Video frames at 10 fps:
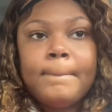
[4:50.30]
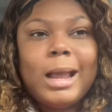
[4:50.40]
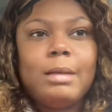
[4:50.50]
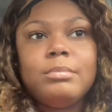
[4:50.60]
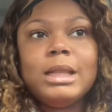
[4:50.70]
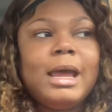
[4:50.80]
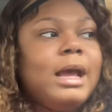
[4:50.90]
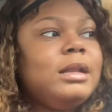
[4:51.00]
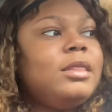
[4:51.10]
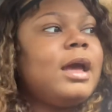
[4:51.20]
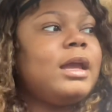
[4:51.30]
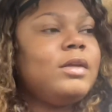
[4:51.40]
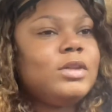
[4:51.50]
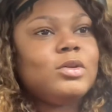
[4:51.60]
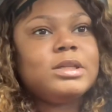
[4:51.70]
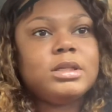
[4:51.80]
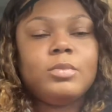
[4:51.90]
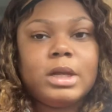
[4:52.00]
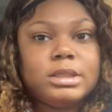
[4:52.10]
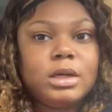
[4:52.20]
I'm glad that even though it's
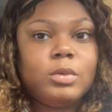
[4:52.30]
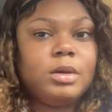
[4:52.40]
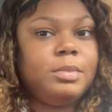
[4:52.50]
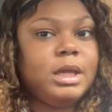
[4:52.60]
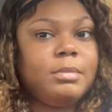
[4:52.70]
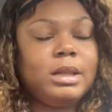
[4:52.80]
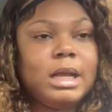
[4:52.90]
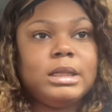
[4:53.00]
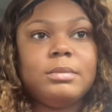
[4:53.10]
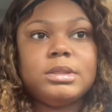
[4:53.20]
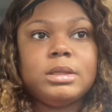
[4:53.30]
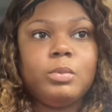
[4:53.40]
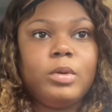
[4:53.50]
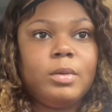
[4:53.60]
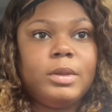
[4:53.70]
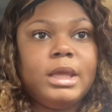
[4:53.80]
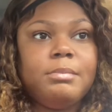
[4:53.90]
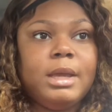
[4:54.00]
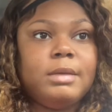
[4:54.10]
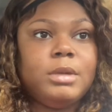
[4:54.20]
somewhere I didn't want to be, I'm glad that I'm somewhere where they
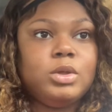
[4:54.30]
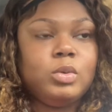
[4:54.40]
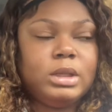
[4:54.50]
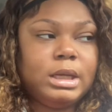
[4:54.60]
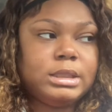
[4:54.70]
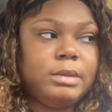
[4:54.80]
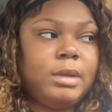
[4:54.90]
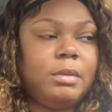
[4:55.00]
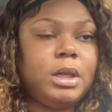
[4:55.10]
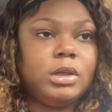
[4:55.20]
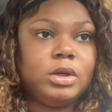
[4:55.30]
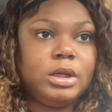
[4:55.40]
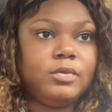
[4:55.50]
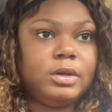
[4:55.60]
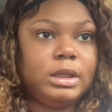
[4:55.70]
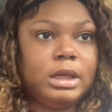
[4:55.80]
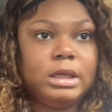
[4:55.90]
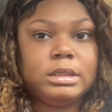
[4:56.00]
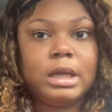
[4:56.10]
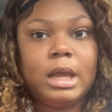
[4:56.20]
make me do things, they make me learn different
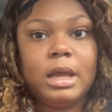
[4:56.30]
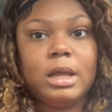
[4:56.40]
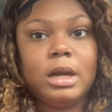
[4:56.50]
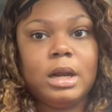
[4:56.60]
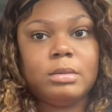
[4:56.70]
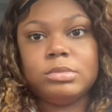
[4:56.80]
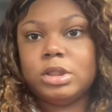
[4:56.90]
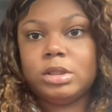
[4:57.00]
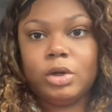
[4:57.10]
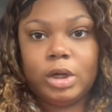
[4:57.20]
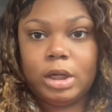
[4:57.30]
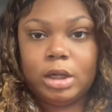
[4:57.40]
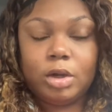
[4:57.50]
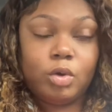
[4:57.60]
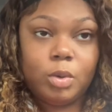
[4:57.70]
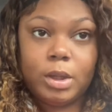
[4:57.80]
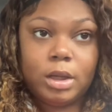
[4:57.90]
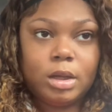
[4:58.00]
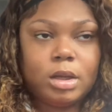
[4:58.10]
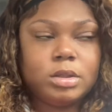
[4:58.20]
things, and I'm just learning and growing.
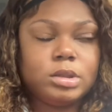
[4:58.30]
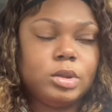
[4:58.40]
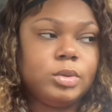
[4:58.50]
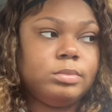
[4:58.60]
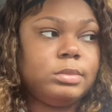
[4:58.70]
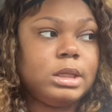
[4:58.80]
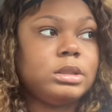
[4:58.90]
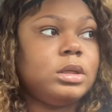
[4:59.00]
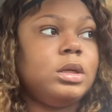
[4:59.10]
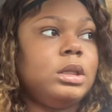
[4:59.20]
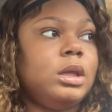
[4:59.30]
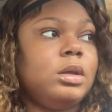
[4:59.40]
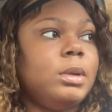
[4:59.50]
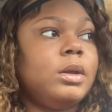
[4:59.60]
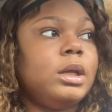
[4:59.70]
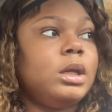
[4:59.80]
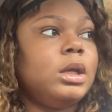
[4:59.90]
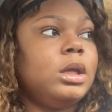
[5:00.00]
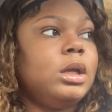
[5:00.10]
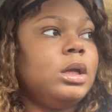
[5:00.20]
So that's the good thing about it.
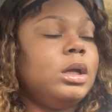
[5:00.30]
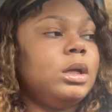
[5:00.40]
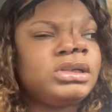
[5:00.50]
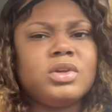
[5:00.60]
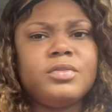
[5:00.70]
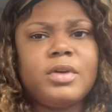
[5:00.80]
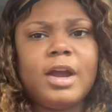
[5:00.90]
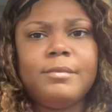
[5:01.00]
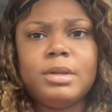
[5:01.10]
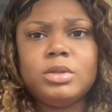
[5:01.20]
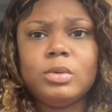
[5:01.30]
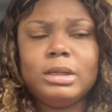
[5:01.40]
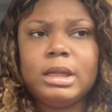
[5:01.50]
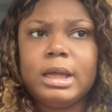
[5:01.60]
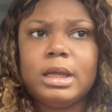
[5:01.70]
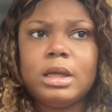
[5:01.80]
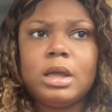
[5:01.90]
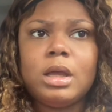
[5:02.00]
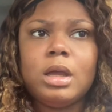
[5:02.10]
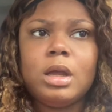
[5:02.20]
So far I've been doing like
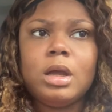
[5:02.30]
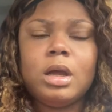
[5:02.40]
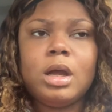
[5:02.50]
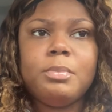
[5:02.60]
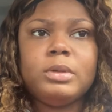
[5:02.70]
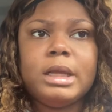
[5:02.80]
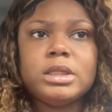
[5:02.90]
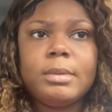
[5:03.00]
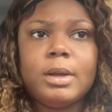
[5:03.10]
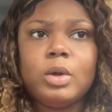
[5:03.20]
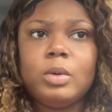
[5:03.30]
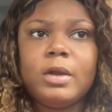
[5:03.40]
a couple things on my own.